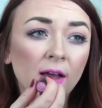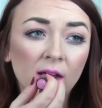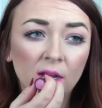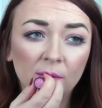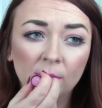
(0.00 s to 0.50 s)

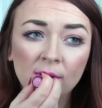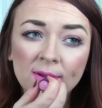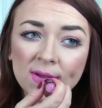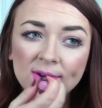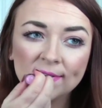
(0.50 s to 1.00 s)
um,
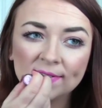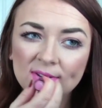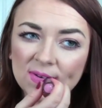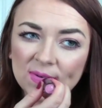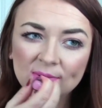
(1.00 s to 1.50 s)

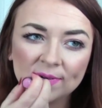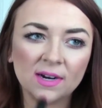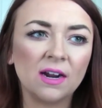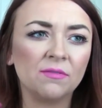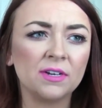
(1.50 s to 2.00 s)
just
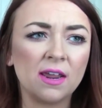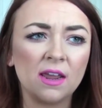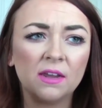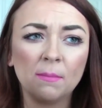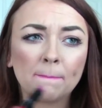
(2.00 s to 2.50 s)
for
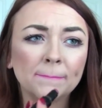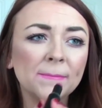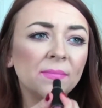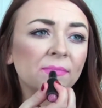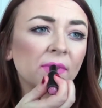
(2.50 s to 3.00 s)
everyday
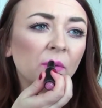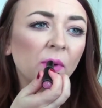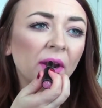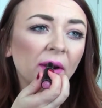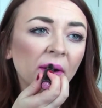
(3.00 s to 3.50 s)

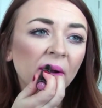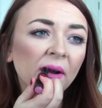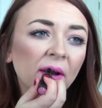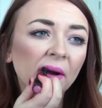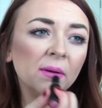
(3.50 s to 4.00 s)
wear
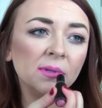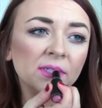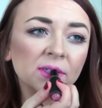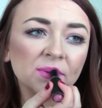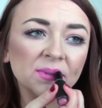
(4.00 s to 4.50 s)
um,
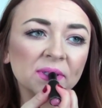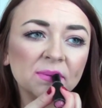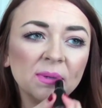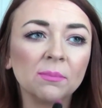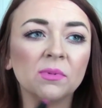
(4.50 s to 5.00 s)
it's just
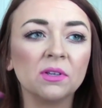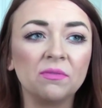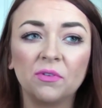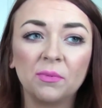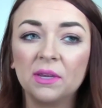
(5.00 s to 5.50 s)
really
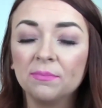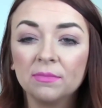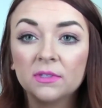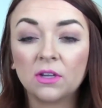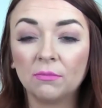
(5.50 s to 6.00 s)
purpley for me
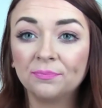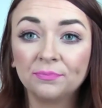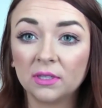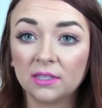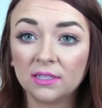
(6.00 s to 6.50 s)
so
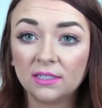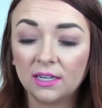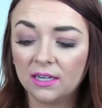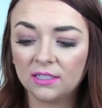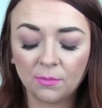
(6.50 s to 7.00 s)
but this
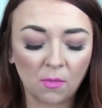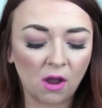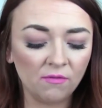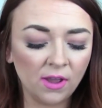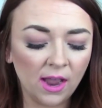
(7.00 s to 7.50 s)
is
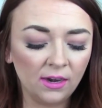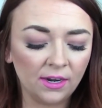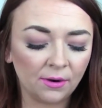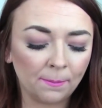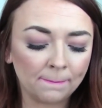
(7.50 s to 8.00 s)
mauve out
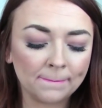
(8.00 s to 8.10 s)
of here